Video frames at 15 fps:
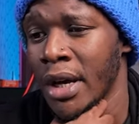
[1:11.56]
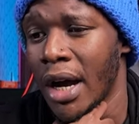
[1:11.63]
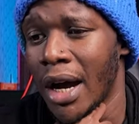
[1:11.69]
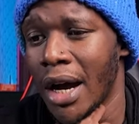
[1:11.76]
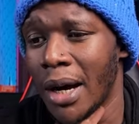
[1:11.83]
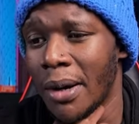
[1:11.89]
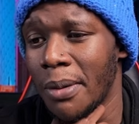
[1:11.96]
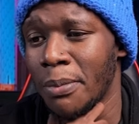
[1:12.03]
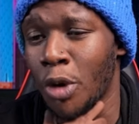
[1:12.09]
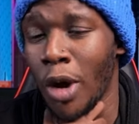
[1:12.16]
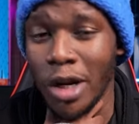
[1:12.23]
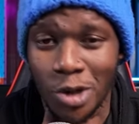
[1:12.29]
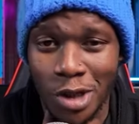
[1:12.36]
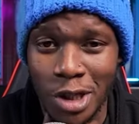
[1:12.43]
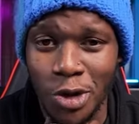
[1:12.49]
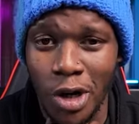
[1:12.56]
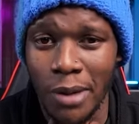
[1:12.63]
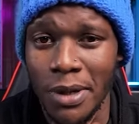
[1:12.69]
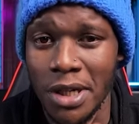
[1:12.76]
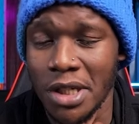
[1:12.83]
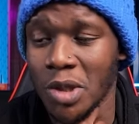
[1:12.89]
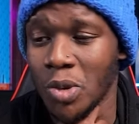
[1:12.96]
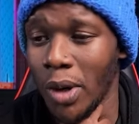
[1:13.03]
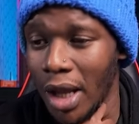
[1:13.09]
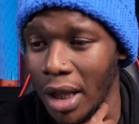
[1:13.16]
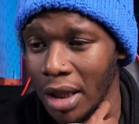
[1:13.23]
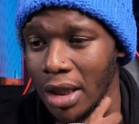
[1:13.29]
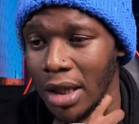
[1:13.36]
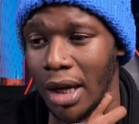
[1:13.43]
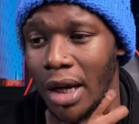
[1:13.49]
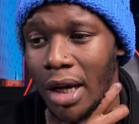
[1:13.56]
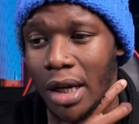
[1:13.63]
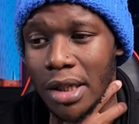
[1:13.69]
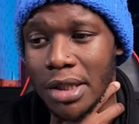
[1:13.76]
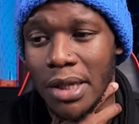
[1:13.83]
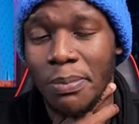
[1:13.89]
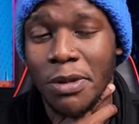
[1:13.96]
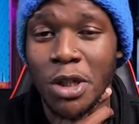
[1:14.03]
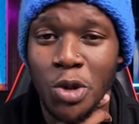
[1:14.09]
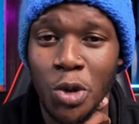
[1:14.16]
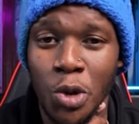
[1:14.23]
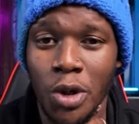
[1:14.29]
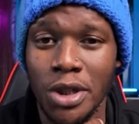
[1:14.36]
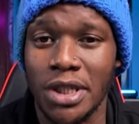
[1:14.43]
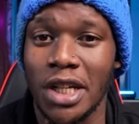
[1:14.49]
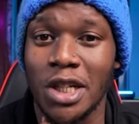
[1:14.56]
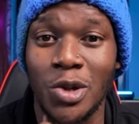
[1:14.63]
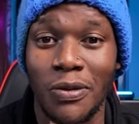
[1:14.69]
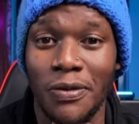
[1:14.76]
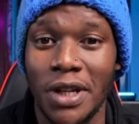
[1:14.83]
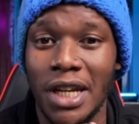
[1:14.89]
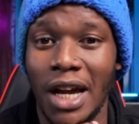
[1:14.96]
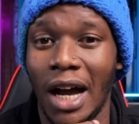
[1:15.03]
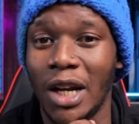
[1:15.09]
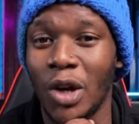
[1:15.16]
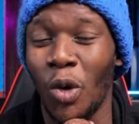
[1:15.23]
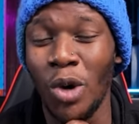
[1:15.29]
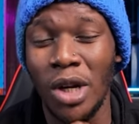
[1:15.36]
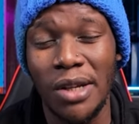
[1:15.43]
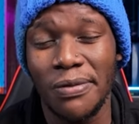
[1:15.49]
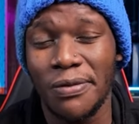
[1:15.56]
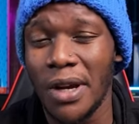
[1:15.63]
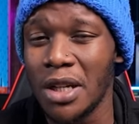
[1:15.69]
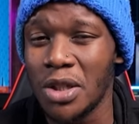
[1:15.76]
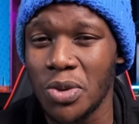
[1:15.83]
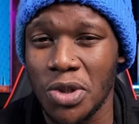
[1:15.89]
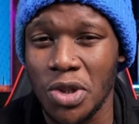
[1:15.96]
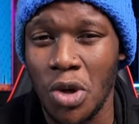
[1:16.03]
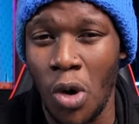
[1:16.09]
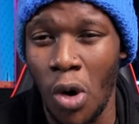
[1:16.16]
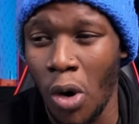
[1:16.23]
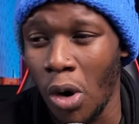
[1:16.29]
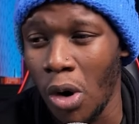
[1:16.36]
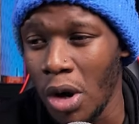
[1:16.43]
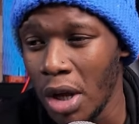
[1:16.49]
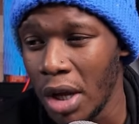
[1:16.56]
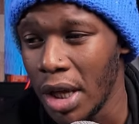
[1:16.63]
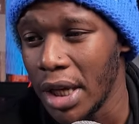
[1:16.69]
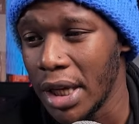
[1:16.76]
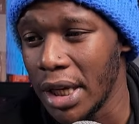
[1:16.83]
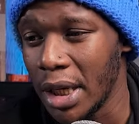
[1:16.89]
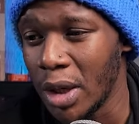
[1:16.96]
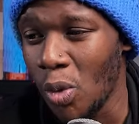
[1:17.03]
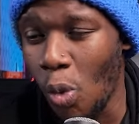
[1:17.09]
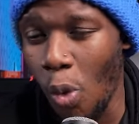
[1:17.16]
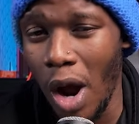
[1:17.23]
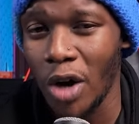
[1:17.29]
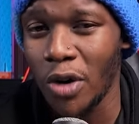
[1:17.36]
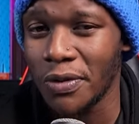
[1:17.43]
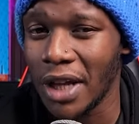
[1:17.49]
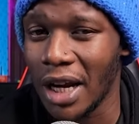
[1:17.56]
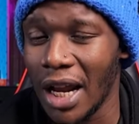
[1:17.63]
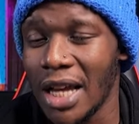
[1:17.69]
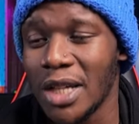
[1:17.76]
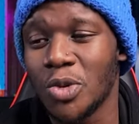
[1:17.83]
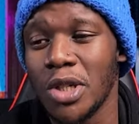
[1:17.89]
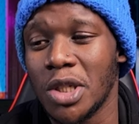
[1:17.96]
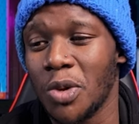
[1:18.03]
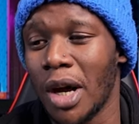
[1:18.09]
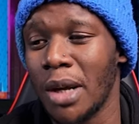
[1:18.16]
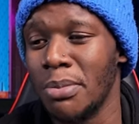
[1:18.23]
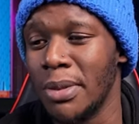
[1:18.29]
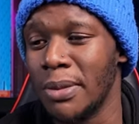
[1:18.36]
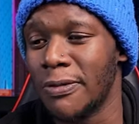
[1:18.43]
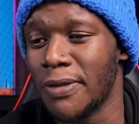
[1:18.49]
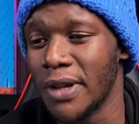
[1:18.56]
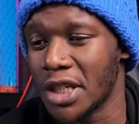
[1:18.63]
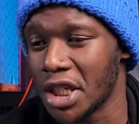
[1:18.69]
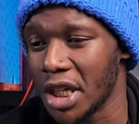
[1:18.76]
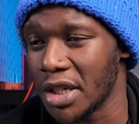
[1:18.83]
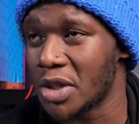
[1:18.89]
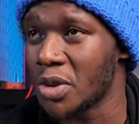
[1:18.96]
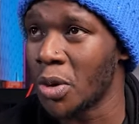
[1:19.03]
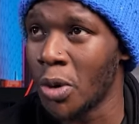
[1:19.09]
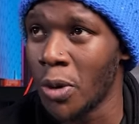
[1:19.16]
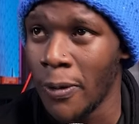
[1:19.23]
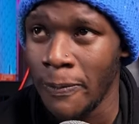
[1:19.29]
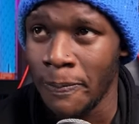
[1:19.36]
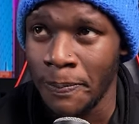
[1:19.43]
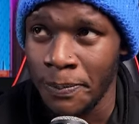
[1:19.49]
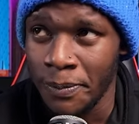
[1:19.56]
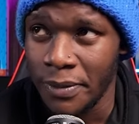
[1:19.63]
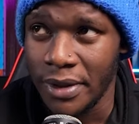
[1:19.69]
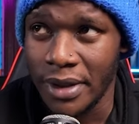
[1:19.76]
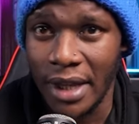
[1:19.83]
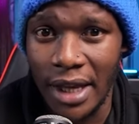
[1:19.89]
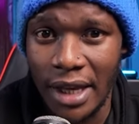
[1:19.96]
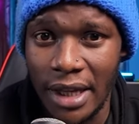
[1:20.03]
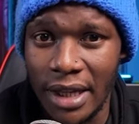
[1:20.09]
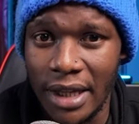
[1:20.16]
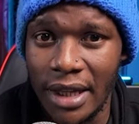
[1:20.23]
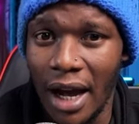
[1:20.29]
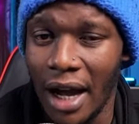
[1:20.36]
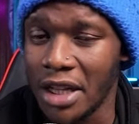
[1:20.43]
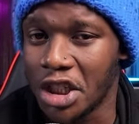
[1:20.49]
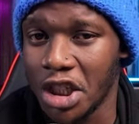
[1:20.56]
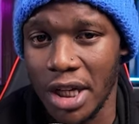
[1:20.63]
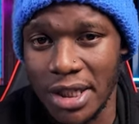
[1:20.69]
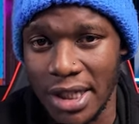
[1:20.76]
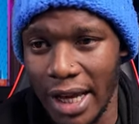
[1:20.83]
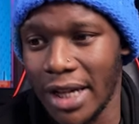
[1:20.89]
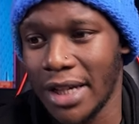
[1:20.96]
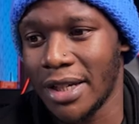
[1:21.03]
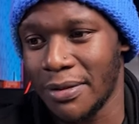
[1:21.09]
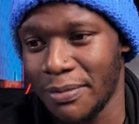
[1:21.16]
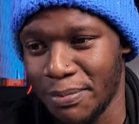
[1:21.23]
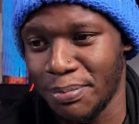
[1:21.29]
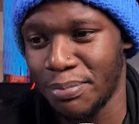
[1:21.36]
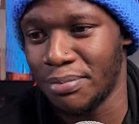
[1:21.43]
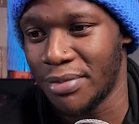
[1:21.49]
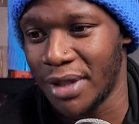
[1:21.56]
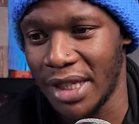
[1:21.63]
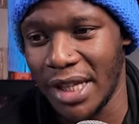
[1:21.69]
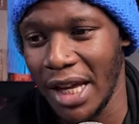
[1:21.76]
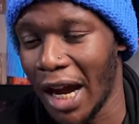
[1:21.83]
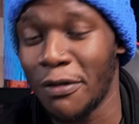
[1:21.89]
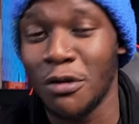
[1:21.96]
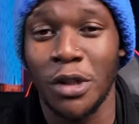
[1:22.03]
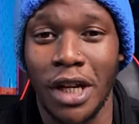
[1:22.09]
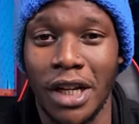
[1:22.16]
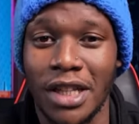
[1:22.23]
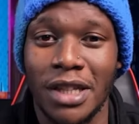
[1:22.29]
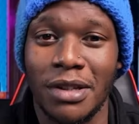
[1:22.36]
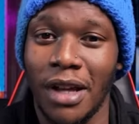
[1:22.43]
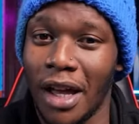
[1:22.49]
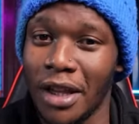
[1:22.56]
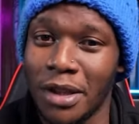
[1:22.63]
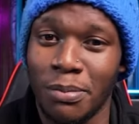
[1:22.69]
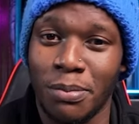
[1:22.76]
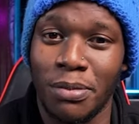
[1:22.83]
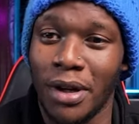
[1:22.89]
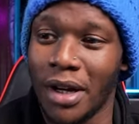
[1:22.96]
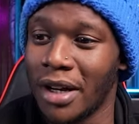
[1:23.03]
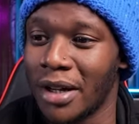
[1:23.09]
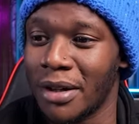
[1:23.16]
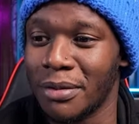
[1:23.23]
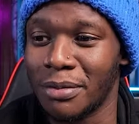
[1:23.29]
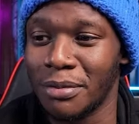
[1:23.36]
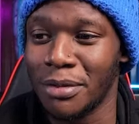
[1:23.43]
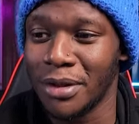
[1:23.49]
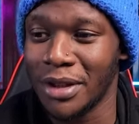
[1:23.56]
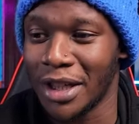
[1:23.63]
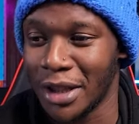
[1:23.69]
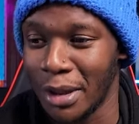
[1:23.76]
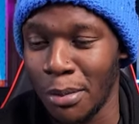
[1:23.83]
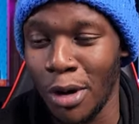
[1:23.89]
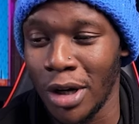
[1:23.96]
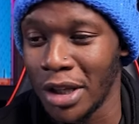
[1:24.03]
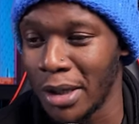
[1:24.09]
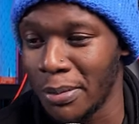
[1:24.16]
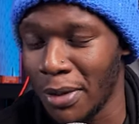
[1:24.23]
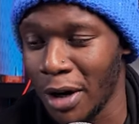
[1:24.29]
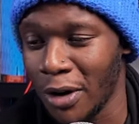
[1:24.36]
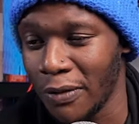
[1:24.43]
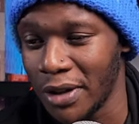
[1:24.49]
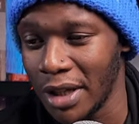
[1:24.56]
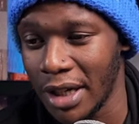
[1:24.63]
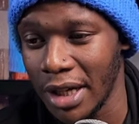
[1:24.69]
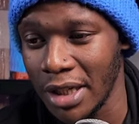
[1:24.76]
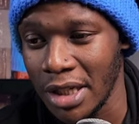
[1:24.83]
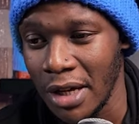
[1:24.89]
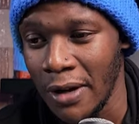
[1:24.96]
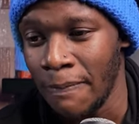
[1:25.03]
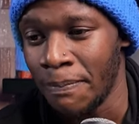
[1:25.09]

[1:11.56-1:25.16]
Going to this tournament as well, something to note is that Slovenia had only failed to score in one of the last 21 fixtures. So they are just like, they have to get the ball in the back of the net.